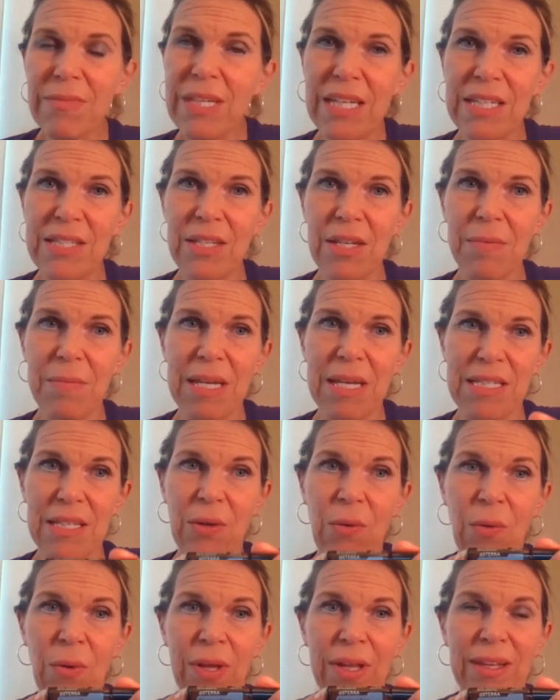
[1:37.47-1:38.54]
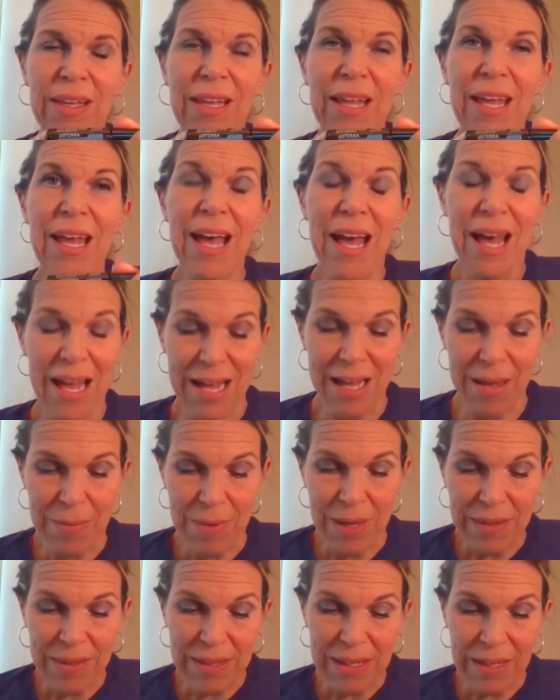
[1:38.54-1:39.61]
It's an amazing oil.
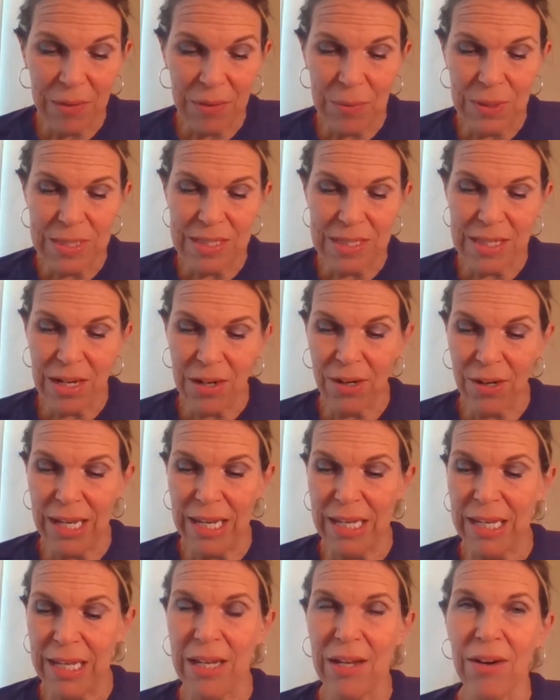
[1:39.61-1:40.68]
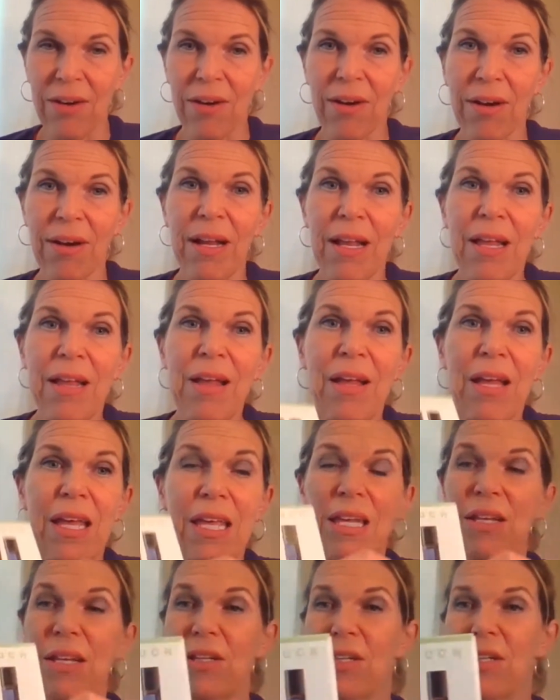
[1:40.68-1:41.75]
The other ones that are in here
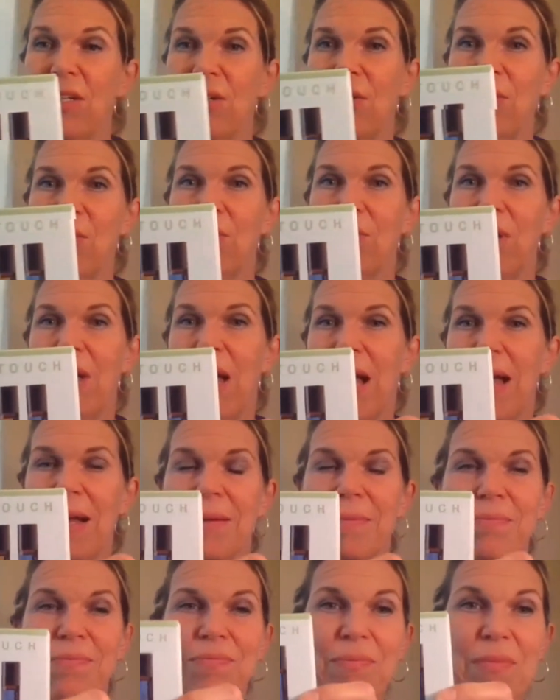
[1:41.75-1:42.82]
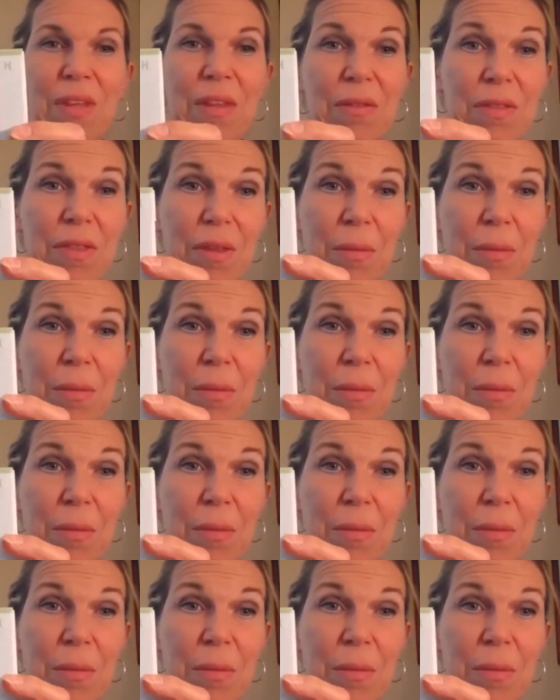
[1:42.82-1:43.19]
include the